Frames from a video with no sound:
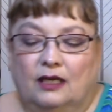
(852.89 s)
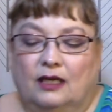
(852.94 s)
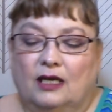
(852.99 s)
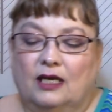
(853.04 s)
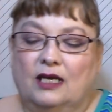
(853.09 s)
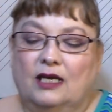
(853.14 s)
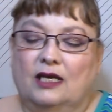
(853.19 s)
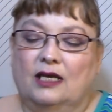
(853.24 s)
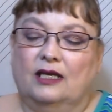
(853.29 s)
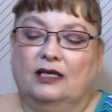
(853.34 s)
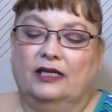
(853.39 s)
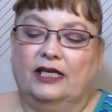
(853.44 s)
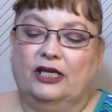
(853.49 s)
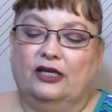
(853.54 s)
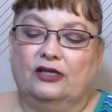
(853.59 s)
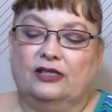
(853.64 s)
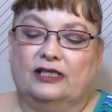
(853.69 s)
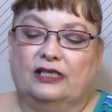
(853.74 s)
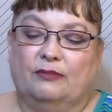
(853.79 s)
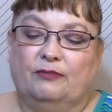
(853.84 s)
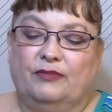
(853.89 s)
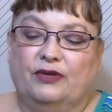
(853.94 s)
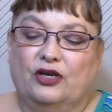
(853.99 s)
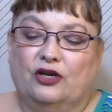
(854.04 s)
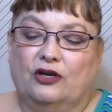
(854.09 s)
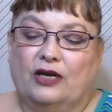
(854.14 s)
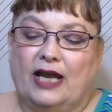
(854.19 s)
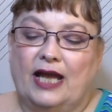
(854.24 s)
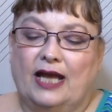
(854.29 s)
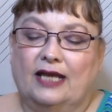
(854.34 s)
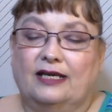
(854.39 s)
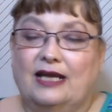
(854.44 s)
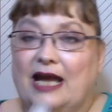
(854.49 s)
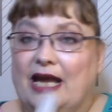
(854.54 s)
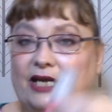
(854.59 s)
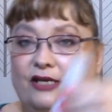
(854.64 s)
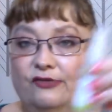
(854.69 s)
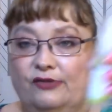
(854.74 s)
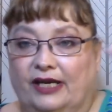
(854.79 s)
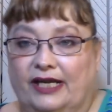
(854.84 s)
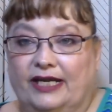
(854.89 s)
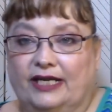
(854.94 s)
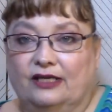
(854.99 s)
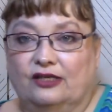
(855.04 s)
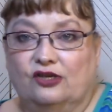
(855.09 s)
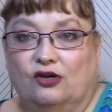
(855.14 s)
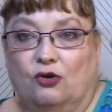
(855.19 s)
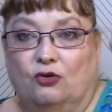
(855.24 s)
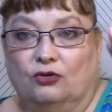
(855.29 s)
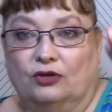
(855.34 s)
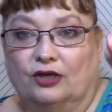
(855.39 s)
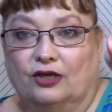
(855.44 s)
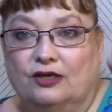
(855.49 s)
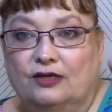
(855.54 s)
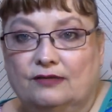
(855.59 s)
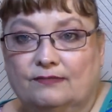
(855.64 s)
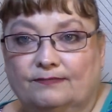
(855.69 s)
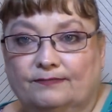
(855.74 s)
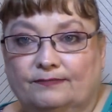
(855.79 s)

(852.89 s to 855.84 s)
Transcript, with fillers: Uh, here's a Murad Hydrating Toner.